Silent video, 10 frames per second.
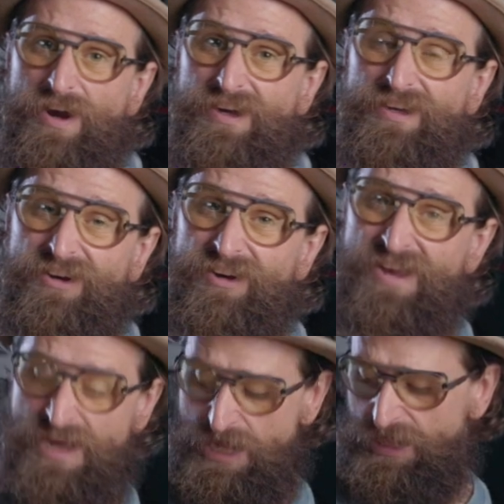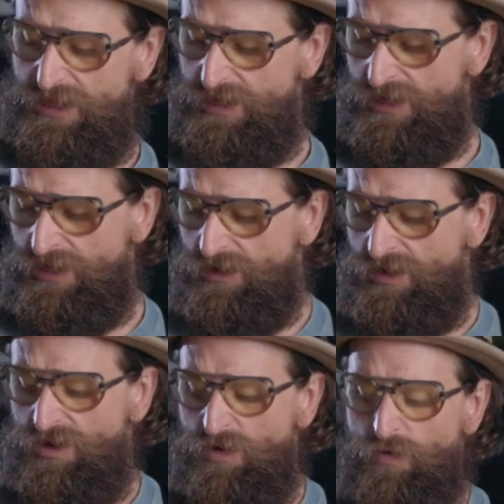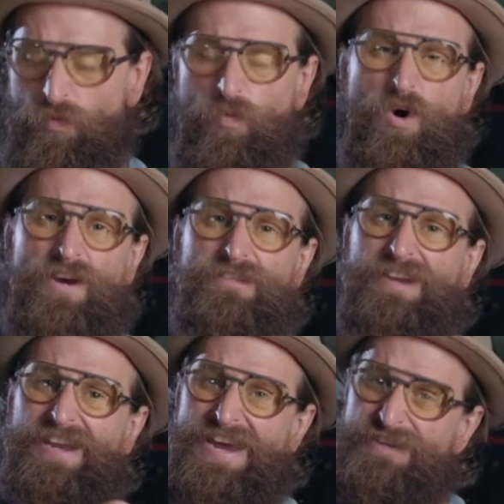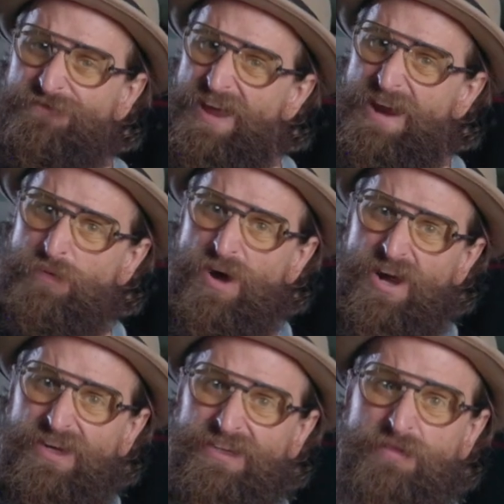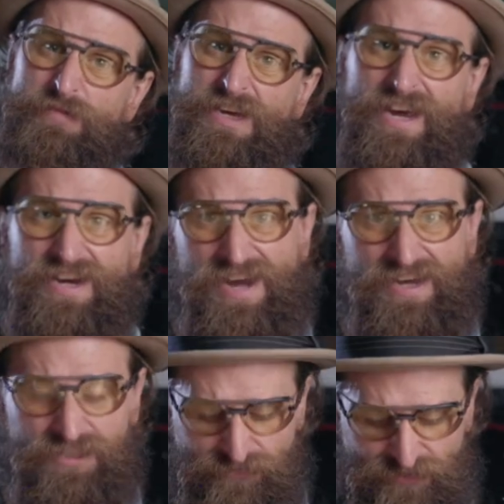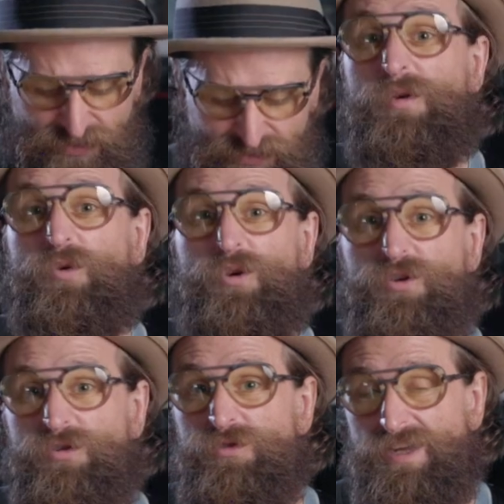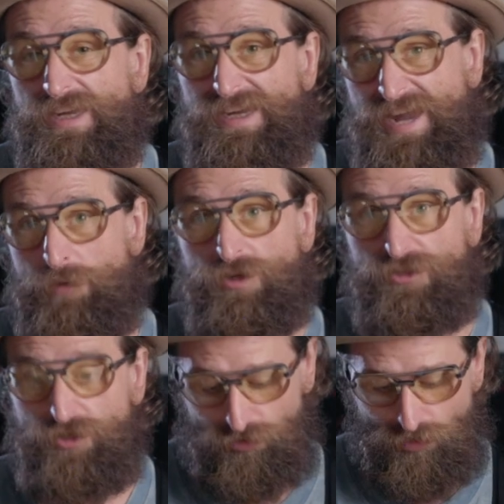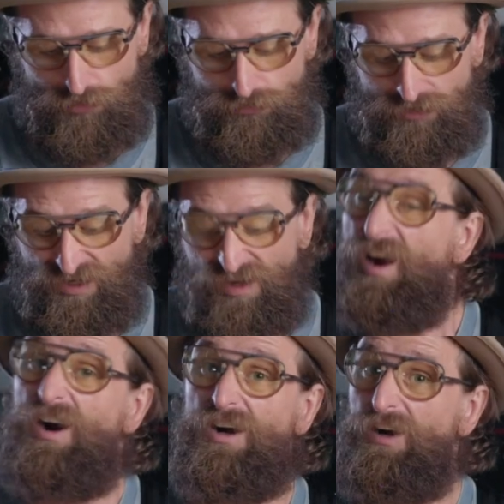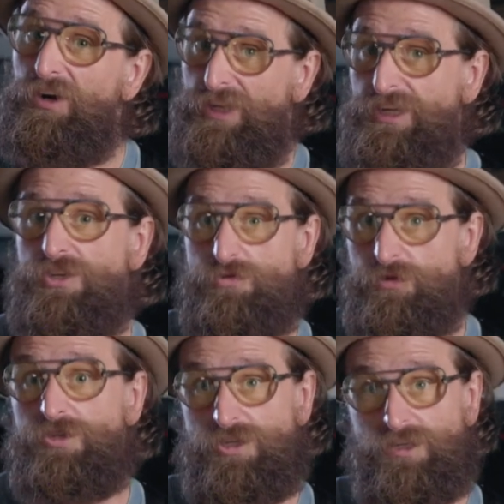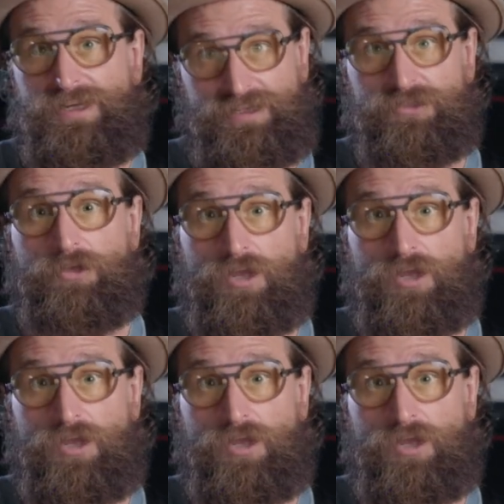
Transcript: right here. The one lay flat pocket can be kind of nice for this. People who use like cameras and drones are like use shit like this a